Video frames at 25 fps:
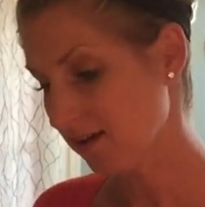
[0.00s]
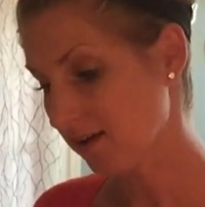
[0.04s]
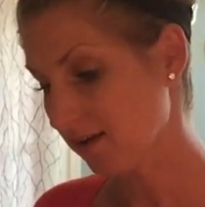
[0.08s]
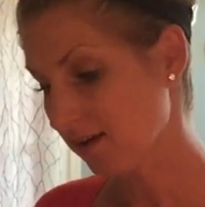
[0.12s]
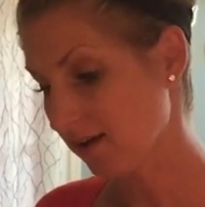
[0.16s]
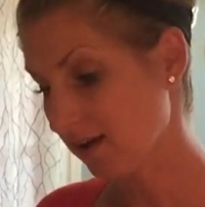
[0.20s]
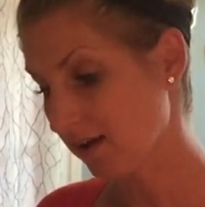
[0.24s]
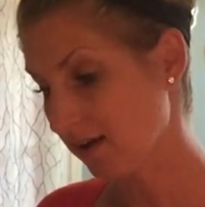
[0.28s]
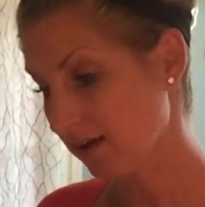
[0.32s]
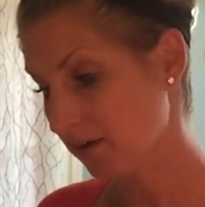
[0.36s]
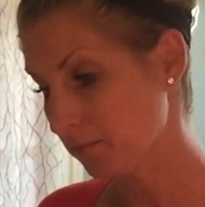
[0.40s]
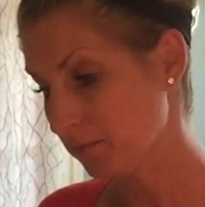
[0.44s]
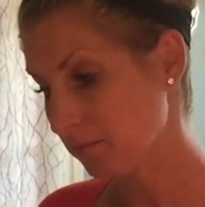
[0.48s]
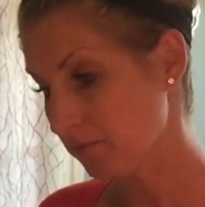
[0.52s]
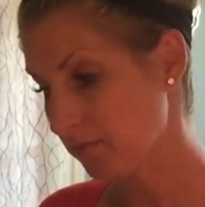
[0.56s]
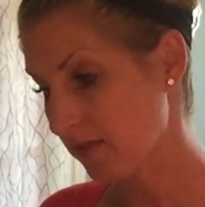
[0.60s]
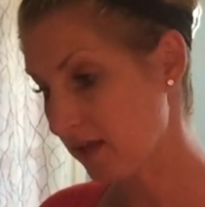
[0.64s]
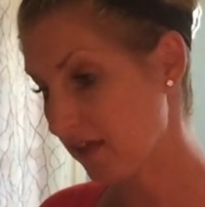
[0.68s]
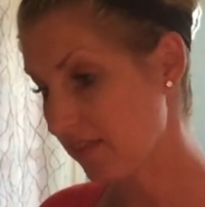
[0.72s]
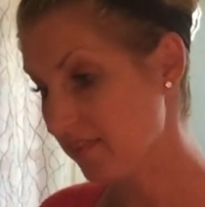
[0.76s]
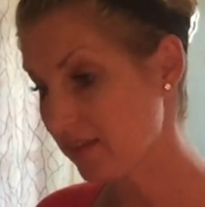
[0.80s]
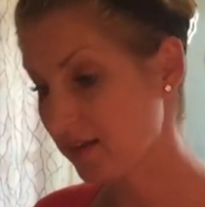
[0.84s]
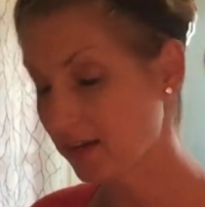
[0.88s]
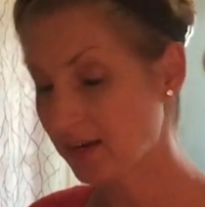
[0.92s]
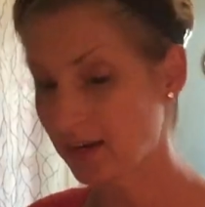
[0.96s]
And
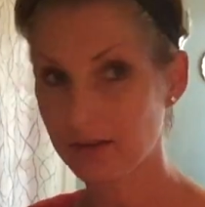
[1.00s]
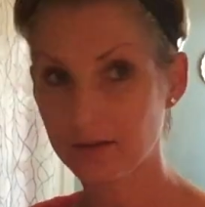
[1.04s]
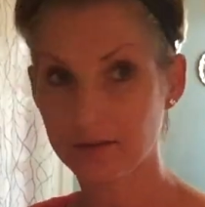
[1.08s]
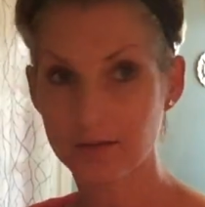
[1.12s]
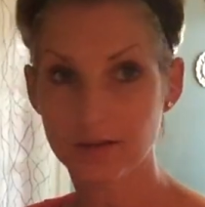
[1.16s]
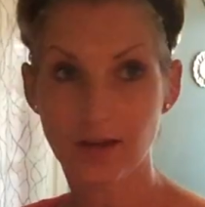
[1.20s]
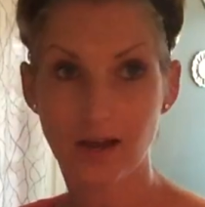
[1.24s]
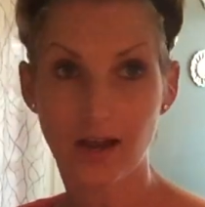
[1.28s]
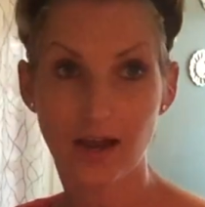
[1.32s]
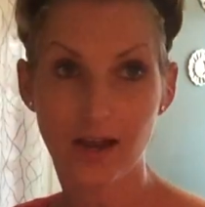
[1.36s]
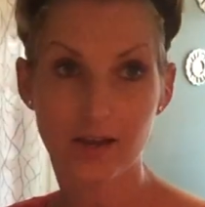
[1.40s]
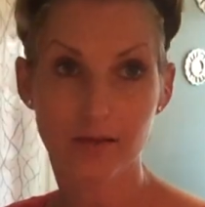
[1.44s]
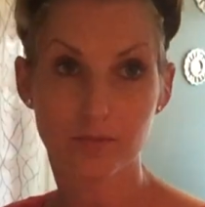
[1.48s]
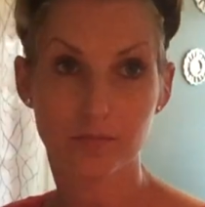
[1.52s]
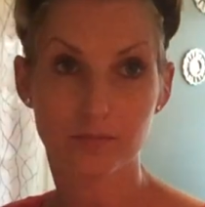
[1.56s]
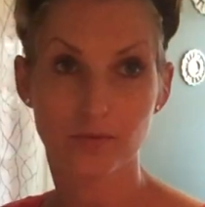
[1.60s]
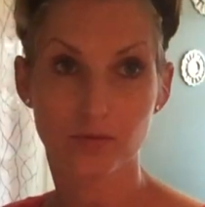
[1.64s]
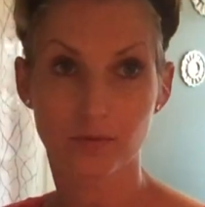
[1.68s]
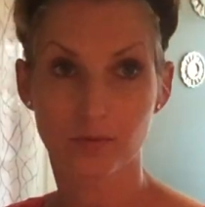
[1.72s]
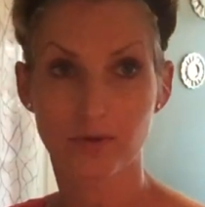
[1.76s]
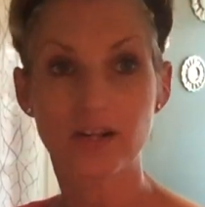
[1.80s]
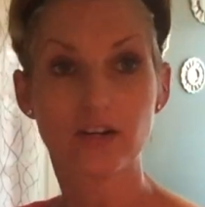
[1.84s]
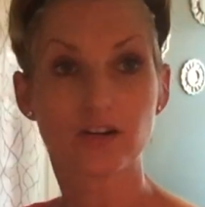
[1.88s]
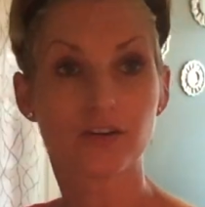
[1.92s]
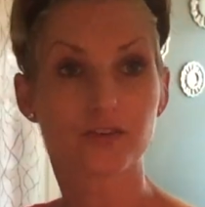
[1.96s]
then I'm
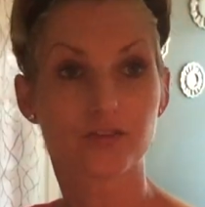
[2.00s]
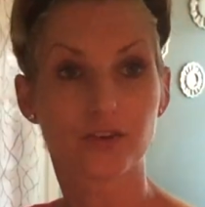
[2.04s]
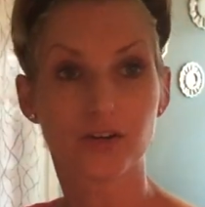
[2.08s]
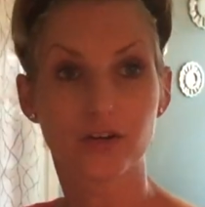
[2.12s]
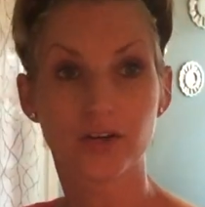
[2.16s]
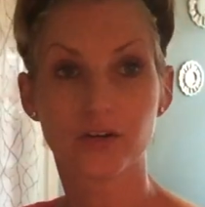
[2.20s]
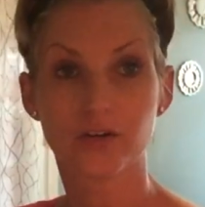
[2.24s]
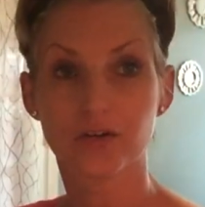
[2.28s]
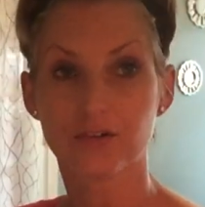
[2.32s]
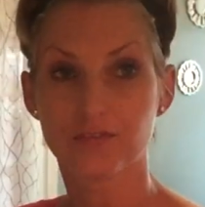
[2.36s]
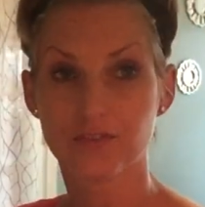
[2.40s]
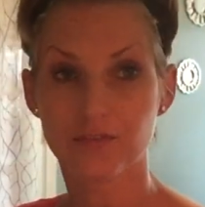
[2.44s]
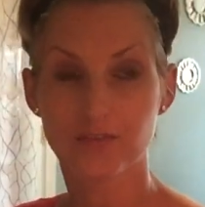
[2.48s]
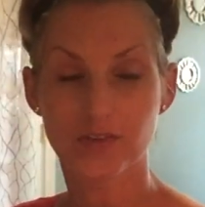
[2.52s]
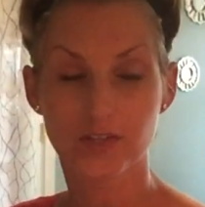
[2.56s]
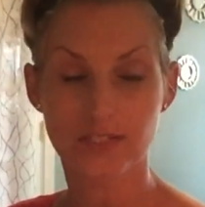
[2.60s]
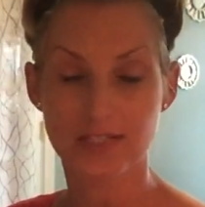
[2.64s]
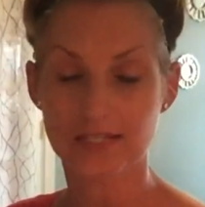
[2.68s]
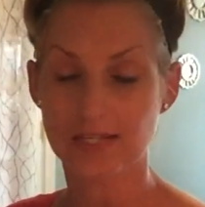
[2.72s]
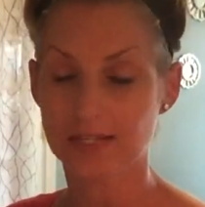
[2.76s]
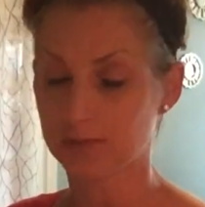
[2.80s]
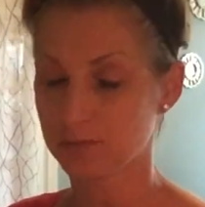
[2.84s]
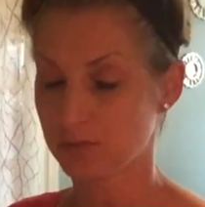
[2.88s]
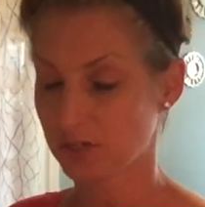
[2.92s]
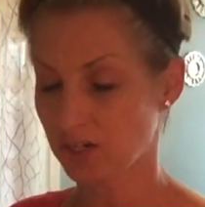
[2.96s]
the reader for you. If it
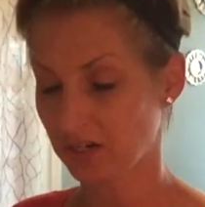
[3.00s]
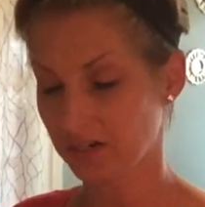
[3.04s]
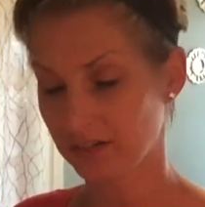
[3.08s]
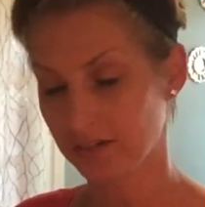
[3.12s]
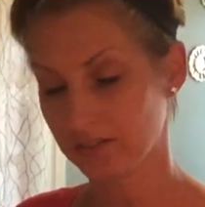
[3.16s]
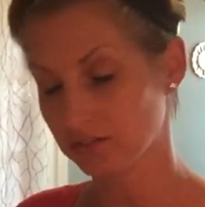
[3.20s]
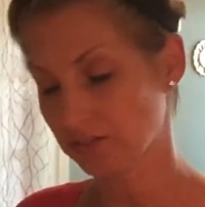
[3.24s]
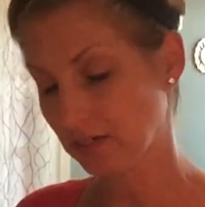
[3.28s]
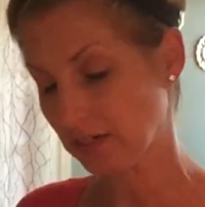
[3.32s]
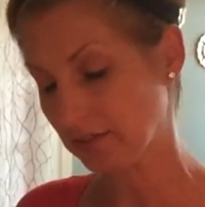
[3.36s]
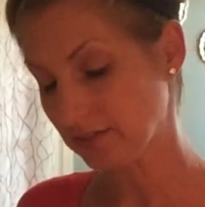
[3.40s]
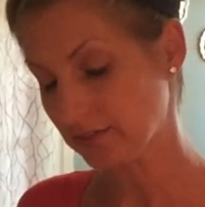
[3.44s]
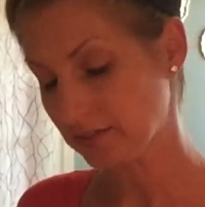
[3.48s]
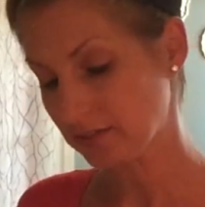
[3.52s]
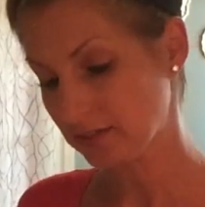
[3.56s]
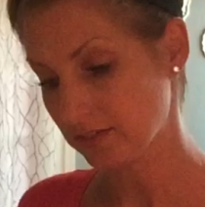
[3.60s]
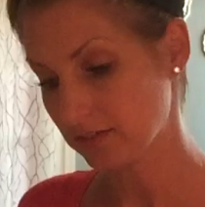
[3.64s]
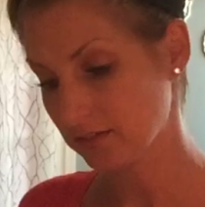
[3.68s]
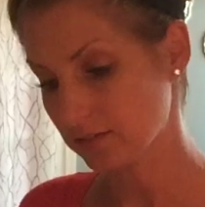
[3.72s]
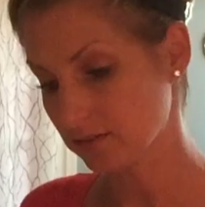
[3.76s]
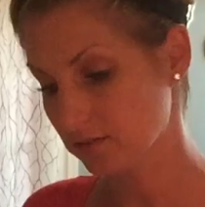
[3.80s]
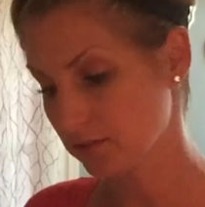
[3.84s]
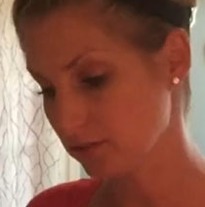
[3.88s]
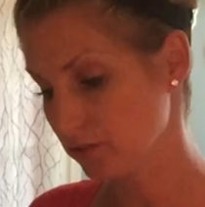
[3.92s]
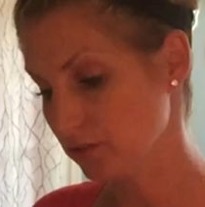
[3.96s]
feels like I'm talking
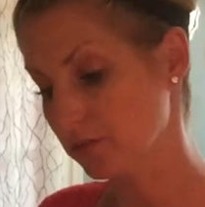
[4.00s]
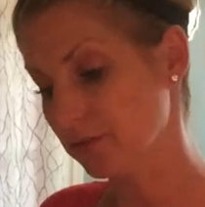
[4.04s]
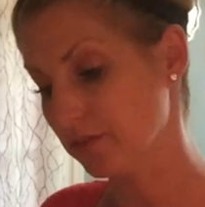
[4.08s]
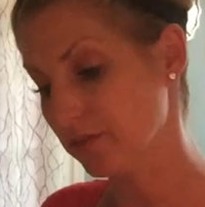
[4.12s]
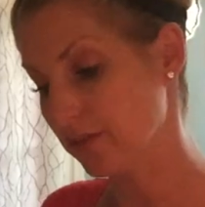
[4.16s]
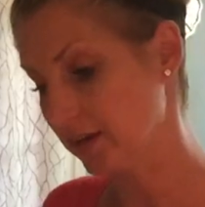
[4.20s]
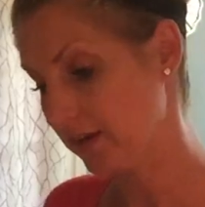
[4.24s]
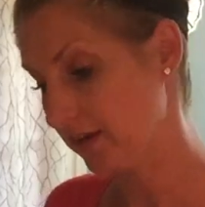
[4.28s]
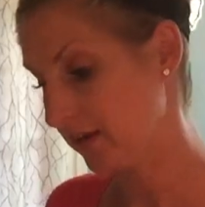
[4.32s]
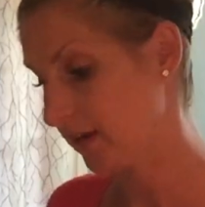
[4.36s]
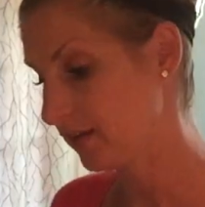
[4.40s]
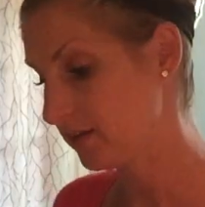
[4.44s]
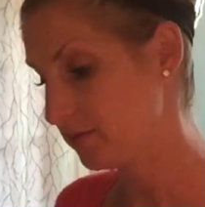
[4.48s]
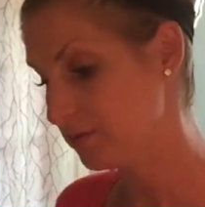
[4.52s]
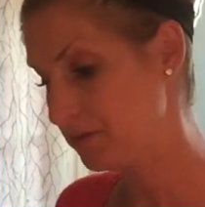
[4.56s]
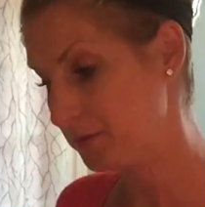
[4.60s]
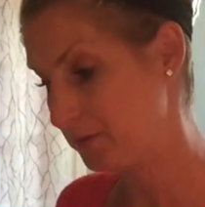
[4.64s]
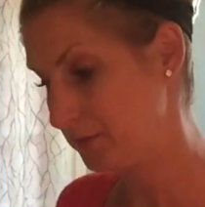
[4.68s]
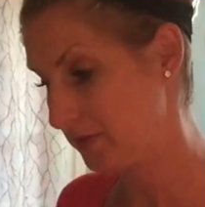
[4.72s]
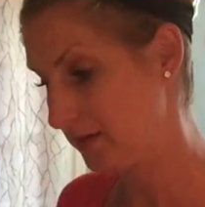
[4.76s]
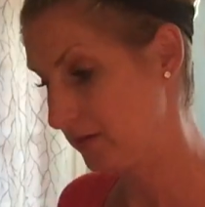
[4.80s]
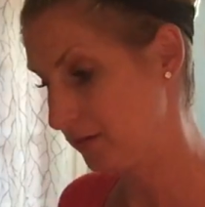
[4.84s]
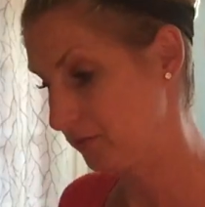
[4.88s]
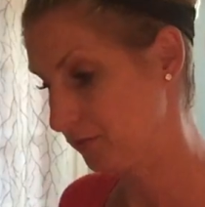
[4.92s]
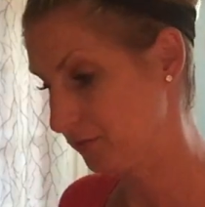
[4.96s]
directly to you, then I'm the
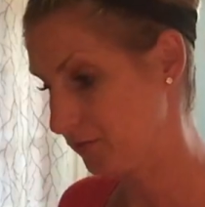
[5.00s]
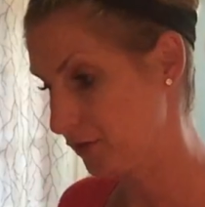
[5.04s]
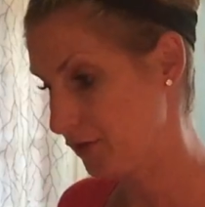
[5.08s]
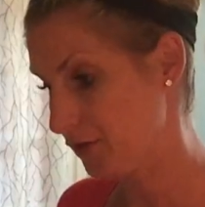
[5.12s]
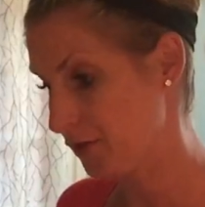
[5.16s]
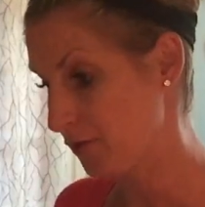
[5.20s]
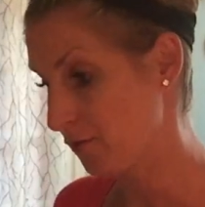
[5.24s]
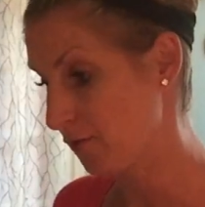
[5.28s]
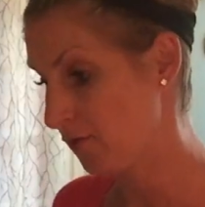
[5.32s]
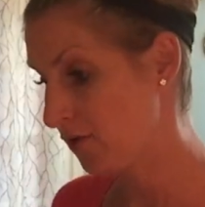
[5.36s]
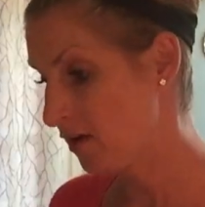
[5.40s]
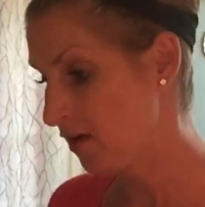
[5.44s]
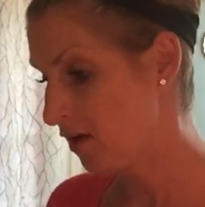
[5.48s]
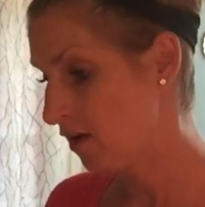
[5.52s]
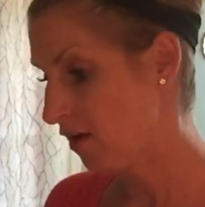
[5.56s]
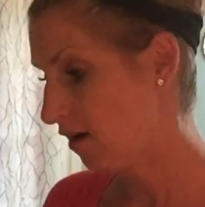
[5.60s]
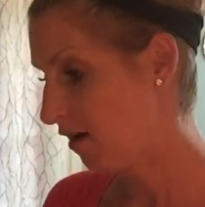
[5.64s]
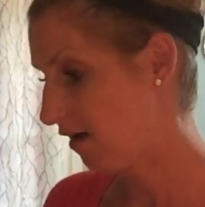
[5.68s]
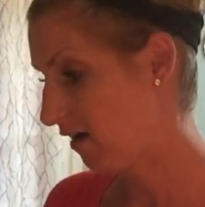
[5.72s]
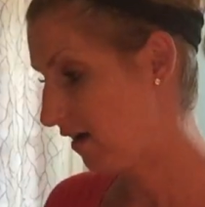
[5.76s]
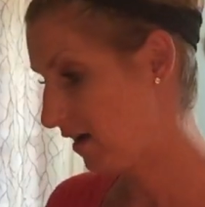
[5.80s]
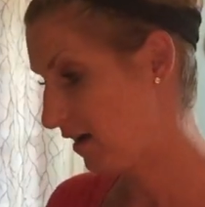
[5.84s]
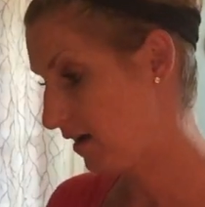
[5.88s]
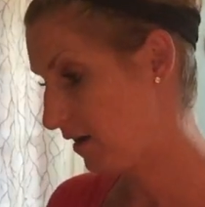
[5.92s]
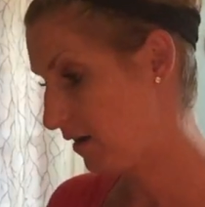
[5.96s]
reader for you.
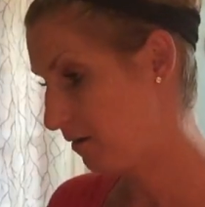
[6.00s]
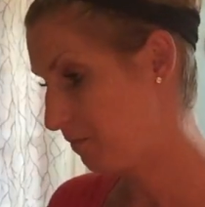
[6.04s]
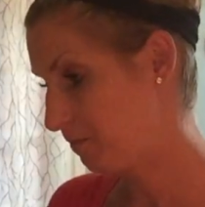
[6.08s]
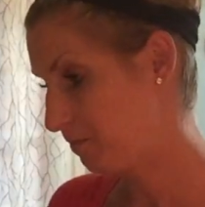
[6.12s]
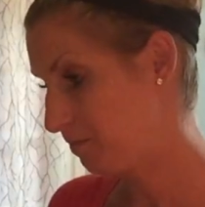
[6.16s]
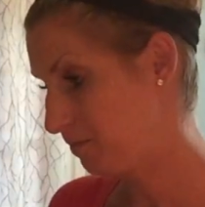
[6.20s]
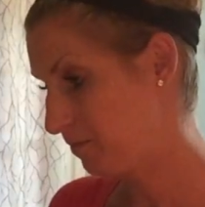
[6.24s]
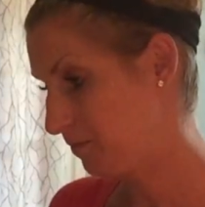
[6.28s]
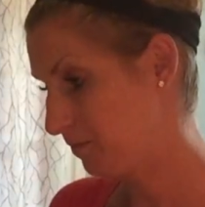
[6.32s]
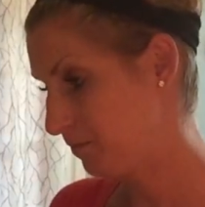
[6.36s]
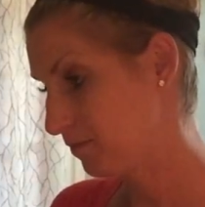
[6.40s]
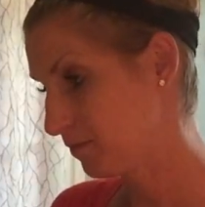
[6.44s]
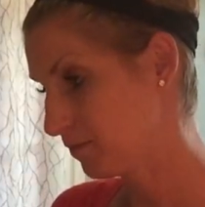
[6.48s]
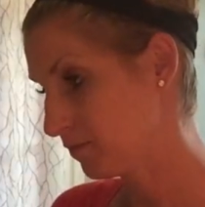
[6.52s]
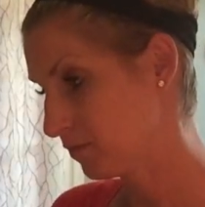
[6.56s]
And